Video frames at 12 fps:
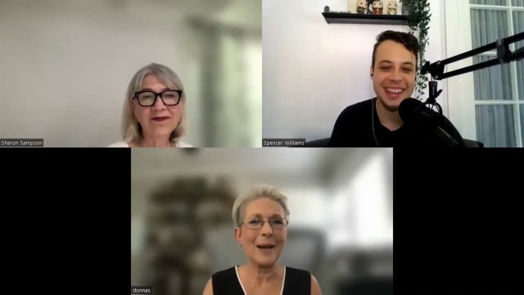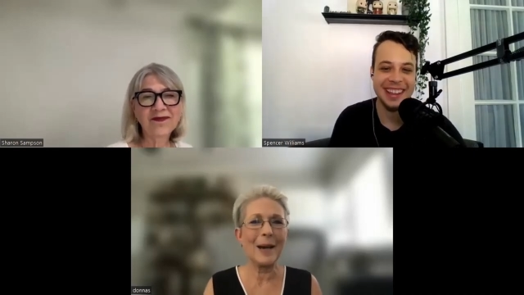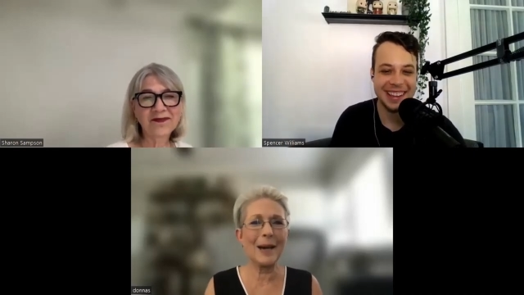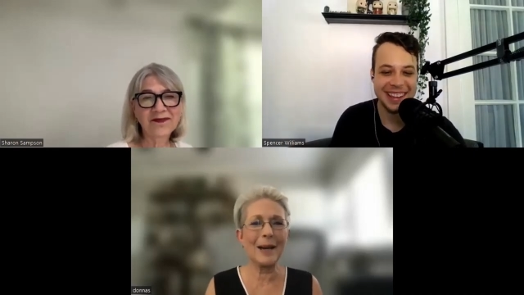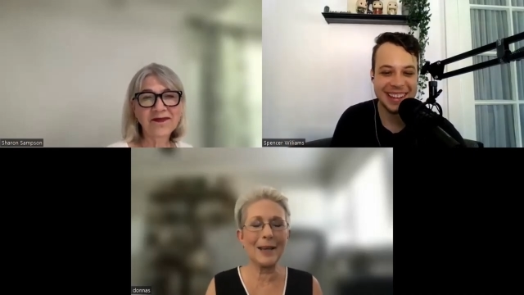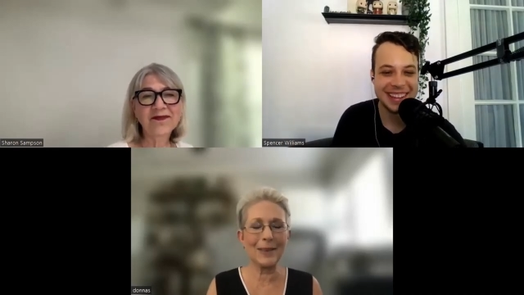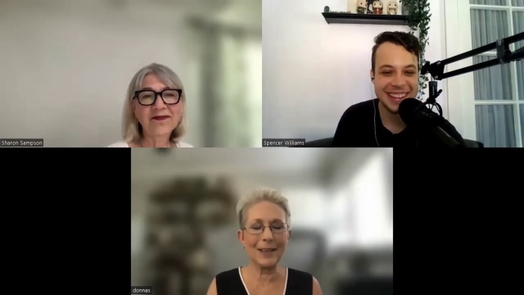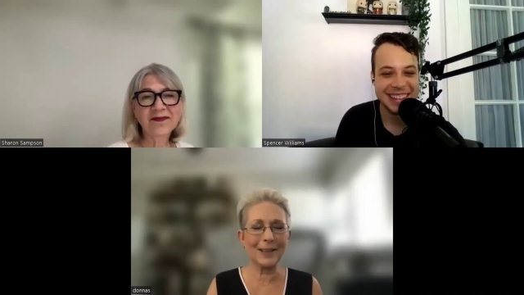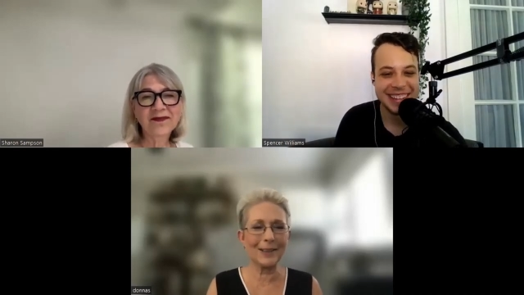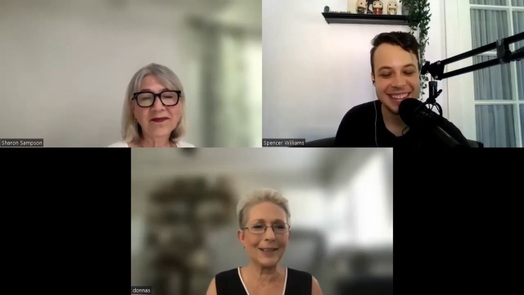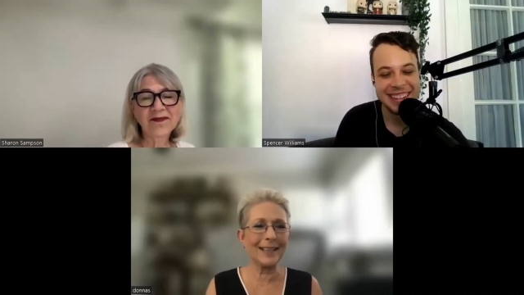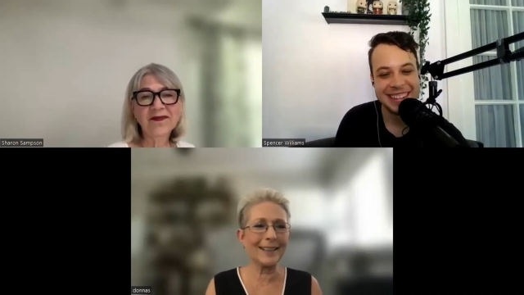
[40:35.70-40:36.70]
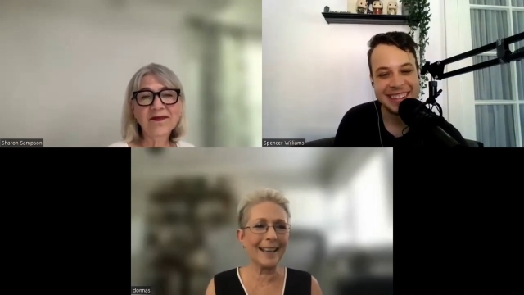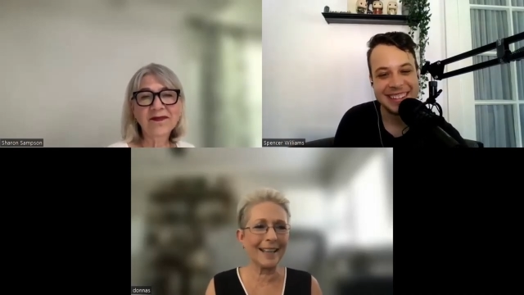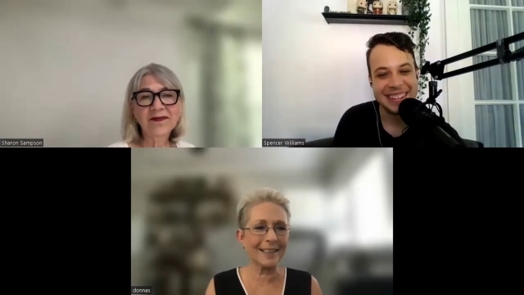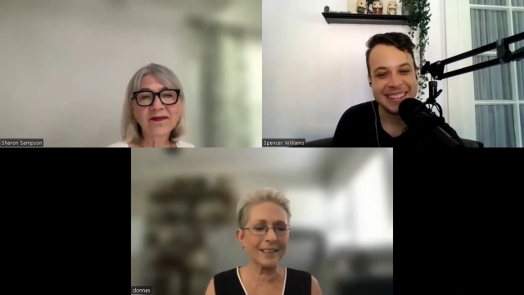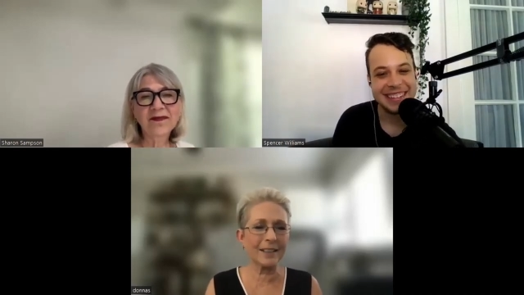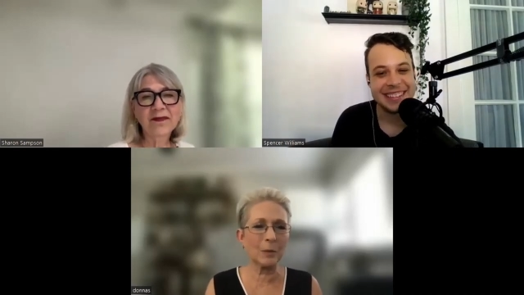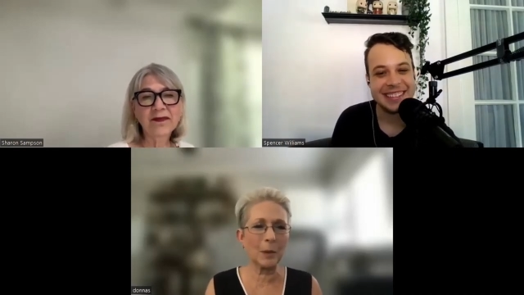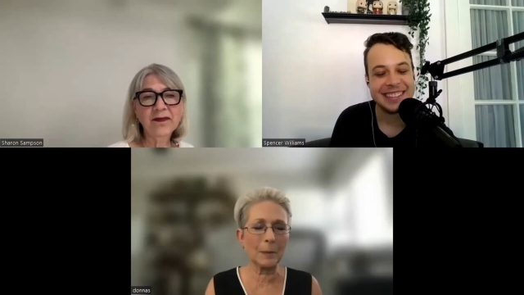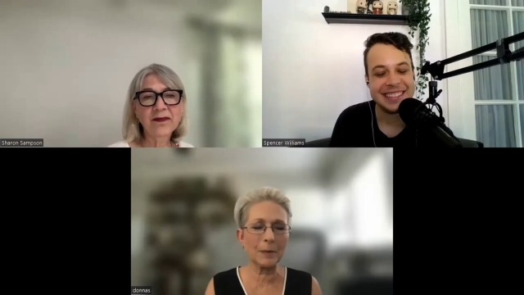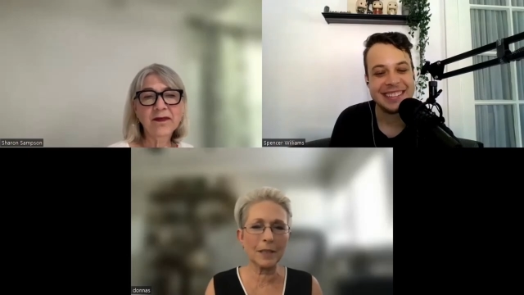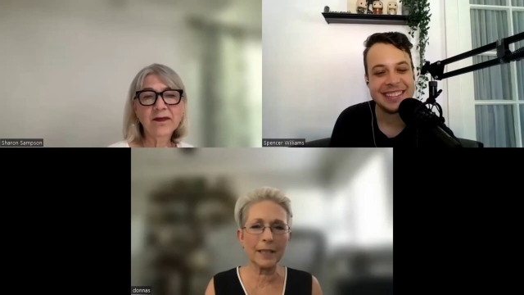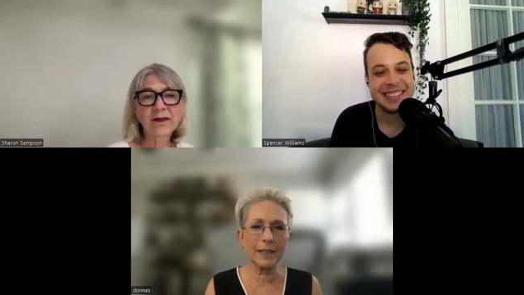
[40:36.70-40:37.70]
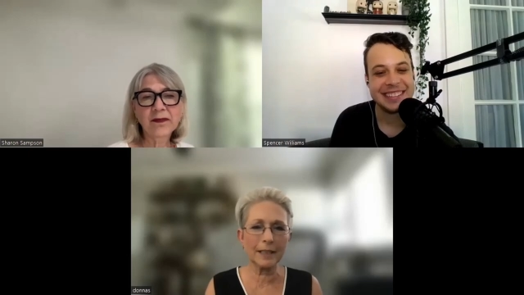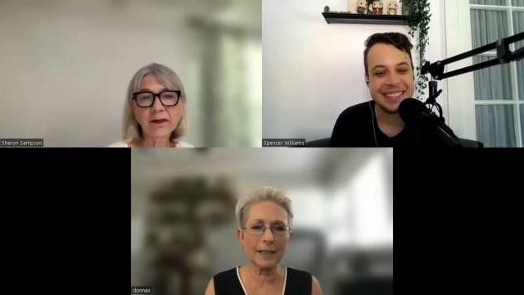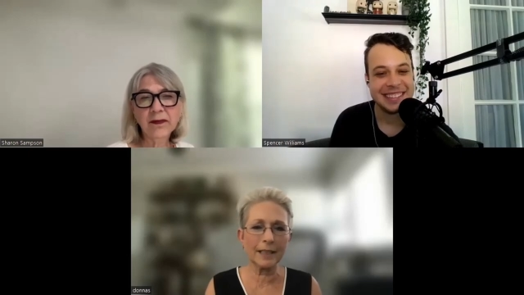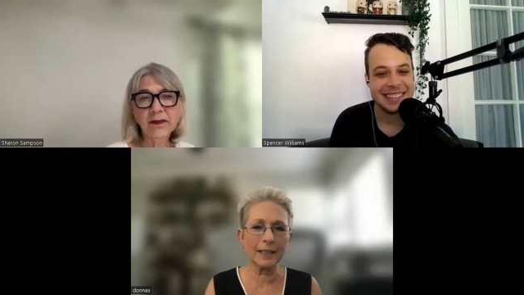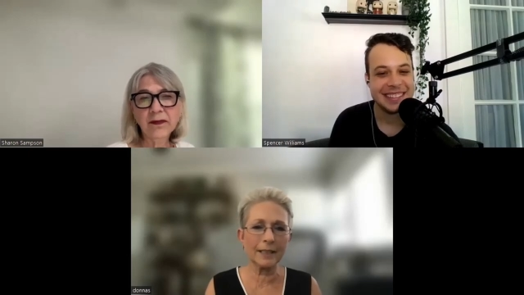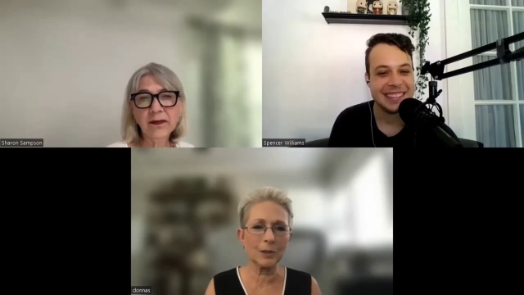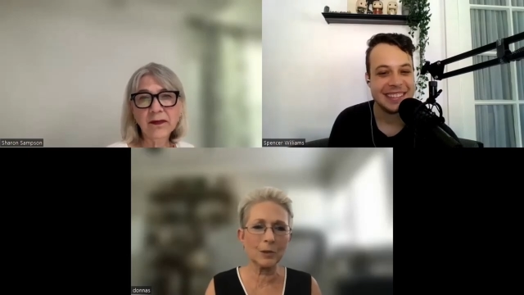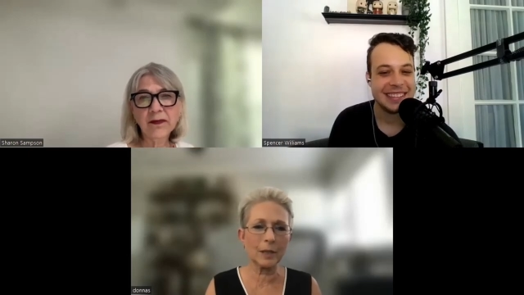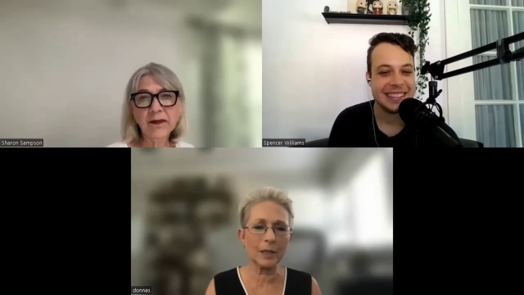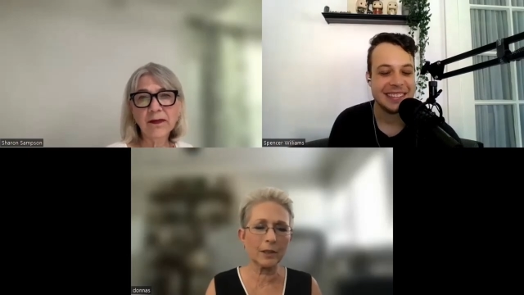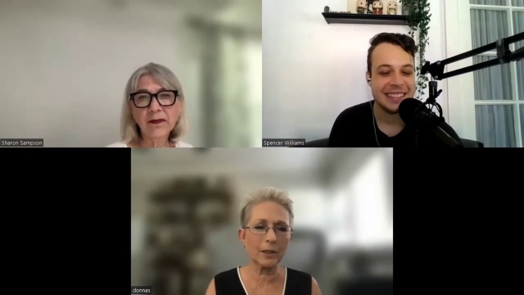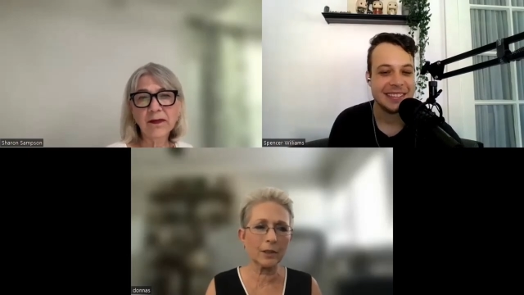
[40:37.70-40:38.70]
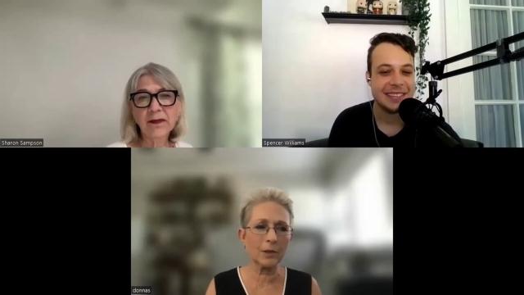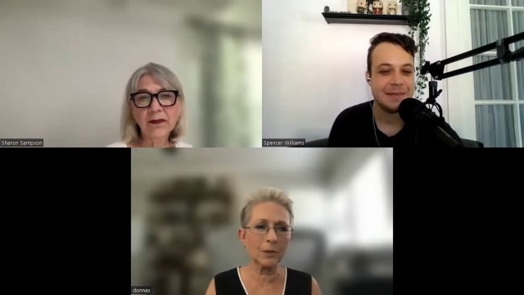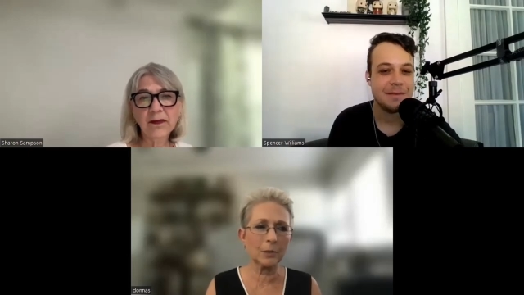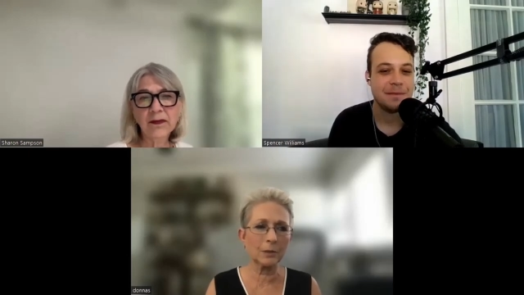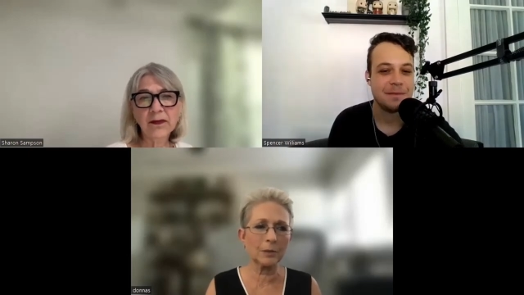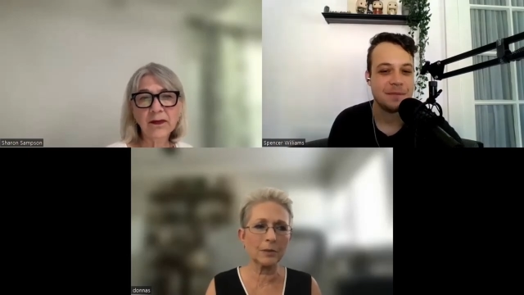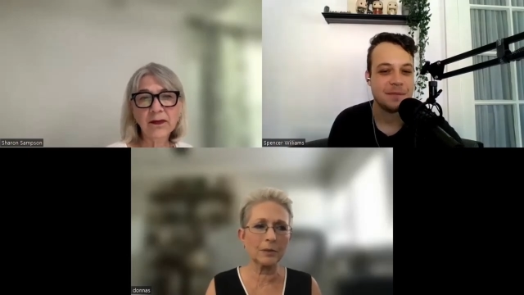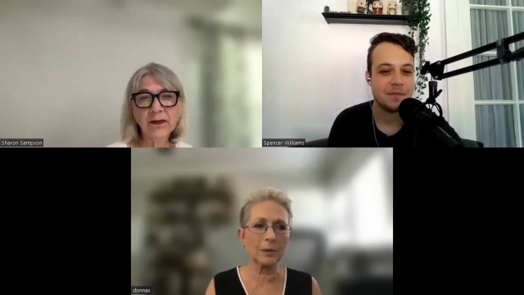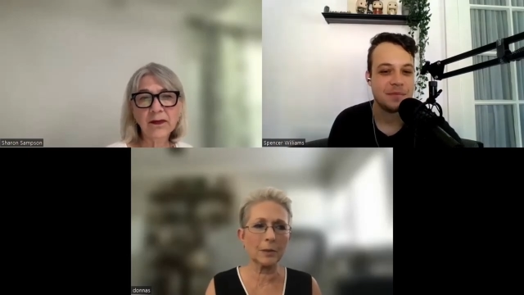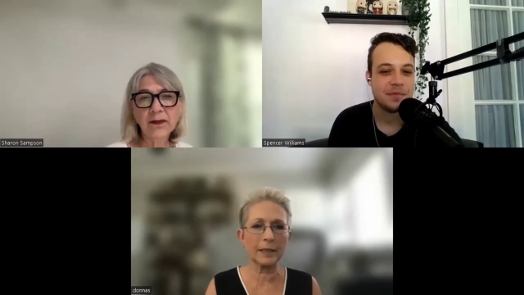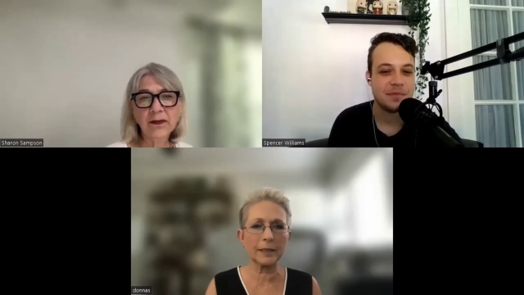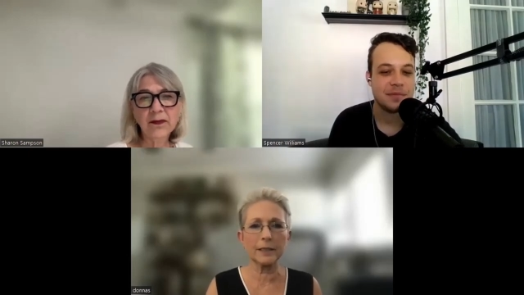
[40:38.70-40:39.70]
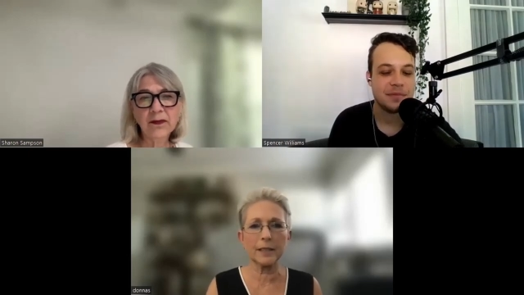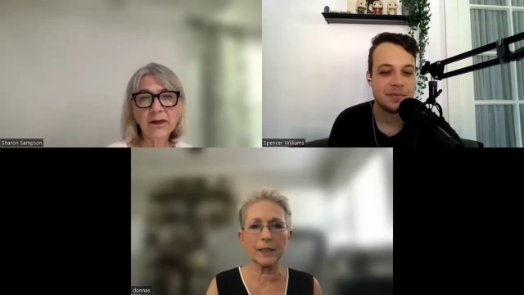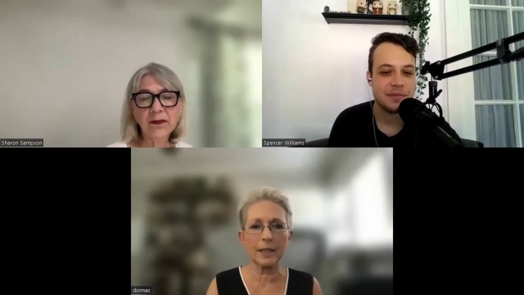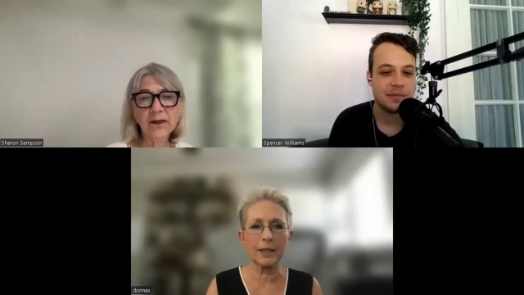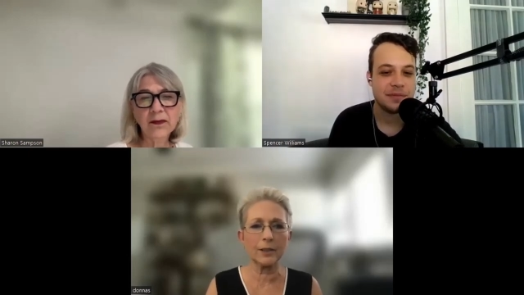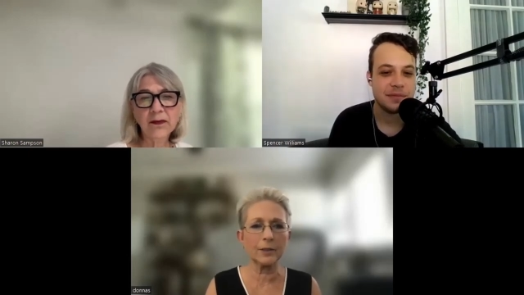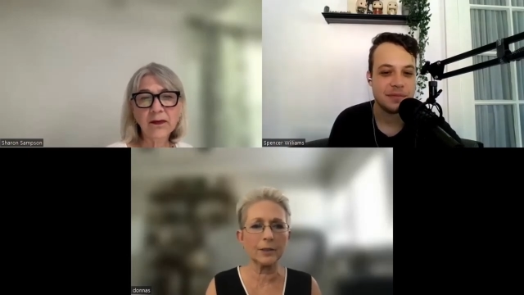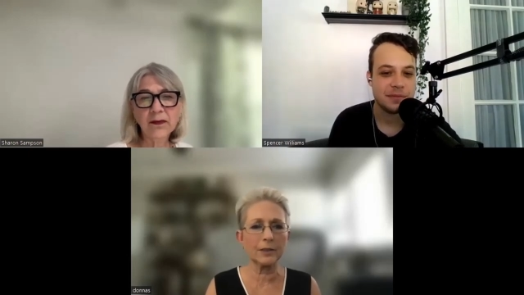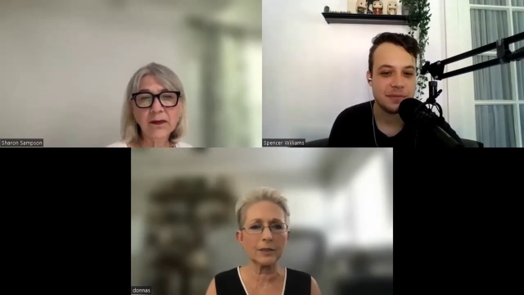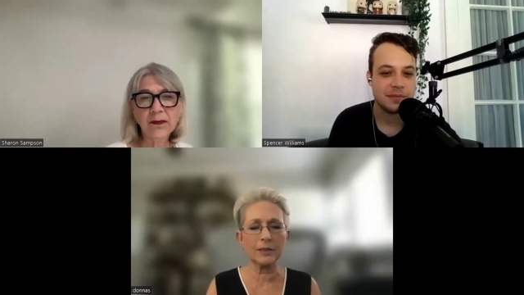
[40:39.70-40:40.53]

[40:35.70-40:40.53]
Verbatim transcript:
Speaker 1: uh, there, that's the website, and you can go directly to there.